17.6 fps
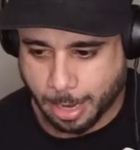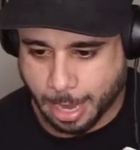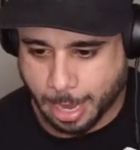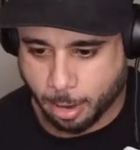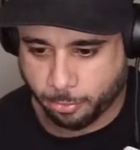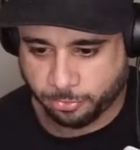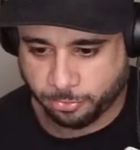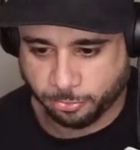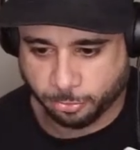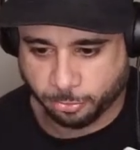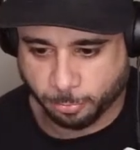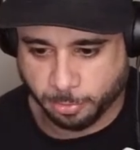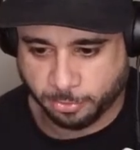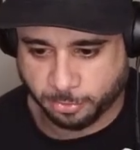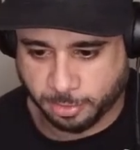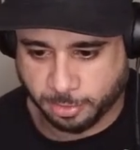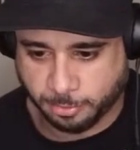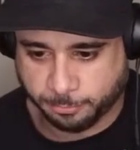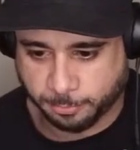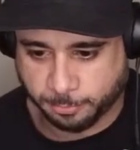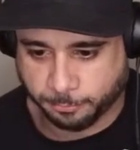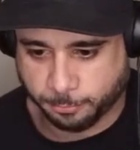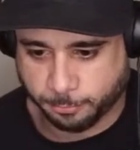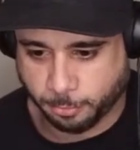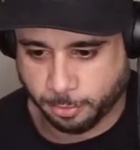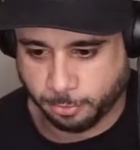How is it so much
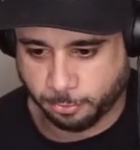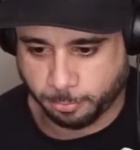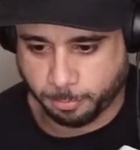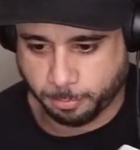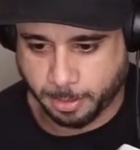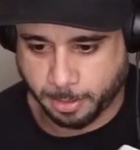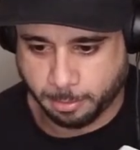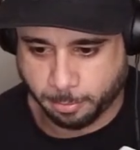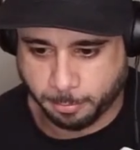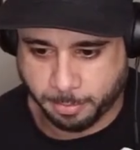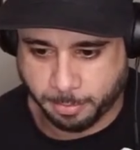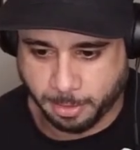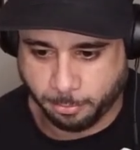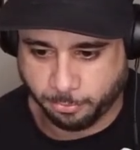different for you to be able to be